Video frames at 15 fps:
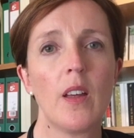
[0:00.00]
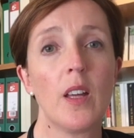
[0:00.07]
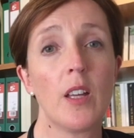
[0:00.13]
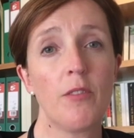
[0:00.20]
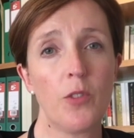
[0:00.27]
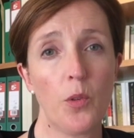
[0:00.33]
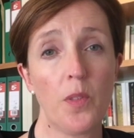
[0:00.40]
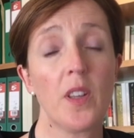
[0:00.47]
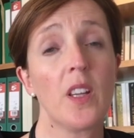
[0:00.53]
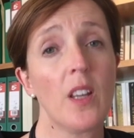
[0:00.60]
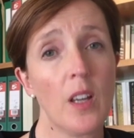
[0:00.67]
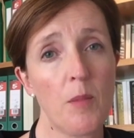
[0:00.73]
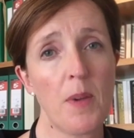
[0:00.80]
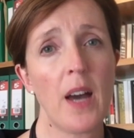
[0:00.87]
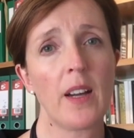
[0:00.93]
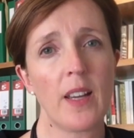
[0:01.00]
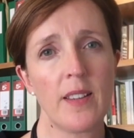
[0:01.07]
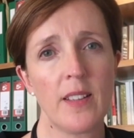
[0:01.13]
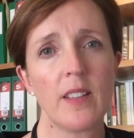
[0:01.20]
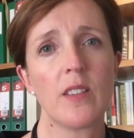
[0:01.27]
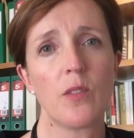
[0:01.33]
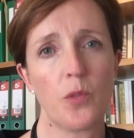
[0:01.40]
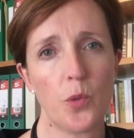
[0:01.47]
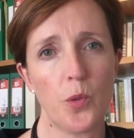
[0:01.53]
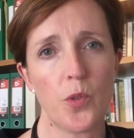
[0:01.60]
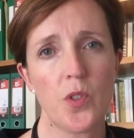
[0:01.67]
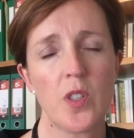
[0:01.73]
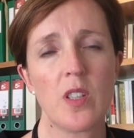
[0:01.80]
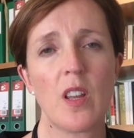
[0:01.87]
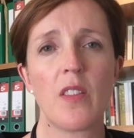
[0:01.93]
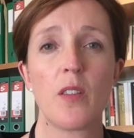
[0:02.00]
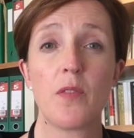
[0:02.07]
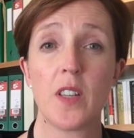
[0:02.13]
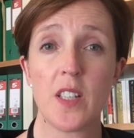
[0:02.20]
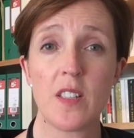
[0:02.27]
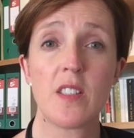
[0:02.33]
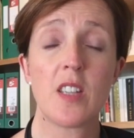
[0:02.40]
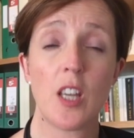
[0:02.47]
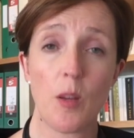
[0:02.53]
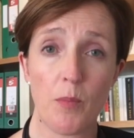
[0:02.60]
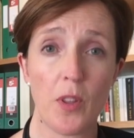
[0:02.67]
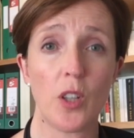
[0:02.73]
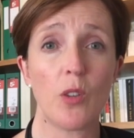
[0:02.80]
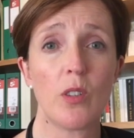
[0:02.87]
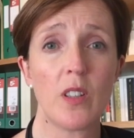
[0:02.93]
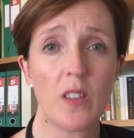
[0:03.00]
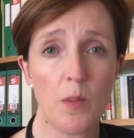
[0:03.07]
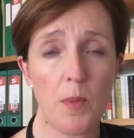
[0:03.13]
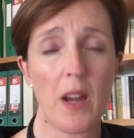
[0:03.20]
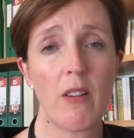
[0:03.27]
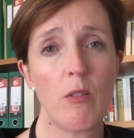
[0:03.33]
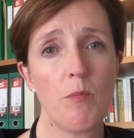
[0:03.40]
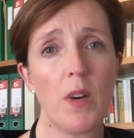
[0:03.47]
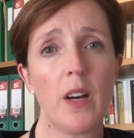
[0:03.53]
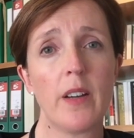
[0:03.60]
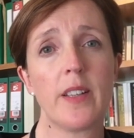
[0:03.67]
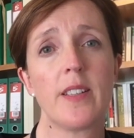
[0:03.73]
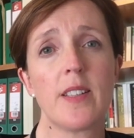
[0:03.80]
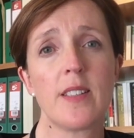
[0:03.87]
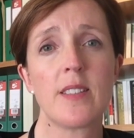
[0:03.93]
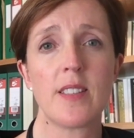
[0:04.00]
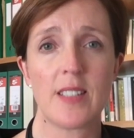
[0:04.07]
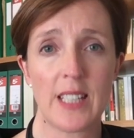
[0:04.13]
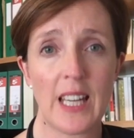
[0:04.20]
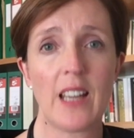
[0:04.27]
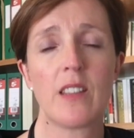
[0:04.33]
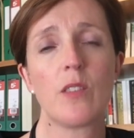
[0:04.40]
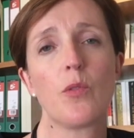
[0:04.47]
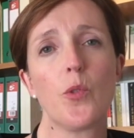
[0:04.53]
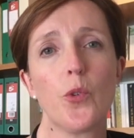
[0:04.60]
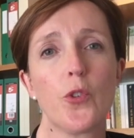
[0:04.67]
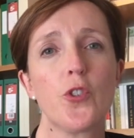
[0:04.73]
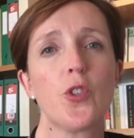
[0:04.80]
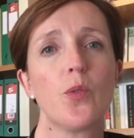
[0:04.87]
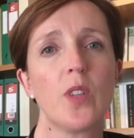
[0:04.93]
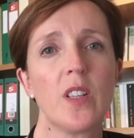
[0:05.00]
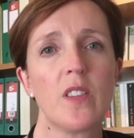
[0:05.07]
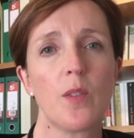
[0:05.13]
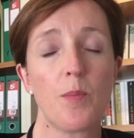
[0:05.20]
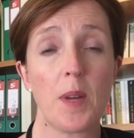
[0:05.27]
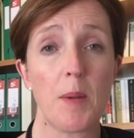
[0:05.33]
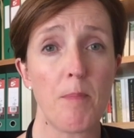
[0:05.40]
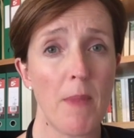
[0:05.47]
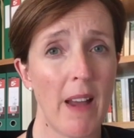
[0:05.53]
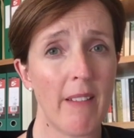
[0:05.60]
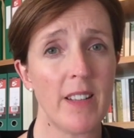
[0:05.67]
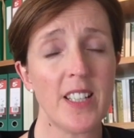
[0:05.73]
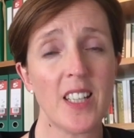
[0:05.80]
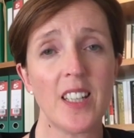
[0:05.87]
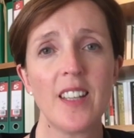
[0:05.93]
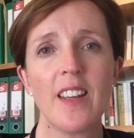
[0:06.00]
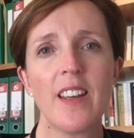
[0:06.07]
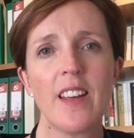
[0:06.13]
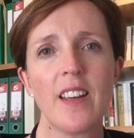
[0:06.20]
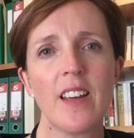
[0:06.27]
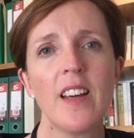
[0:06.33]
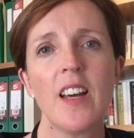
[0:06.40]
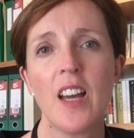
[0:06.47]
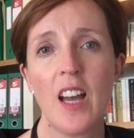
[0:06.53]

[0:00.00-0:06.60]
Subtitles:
If you're thinking about getting divorced, then the first tip that you need to bear in mind is that to get divorced you need to have been married a year,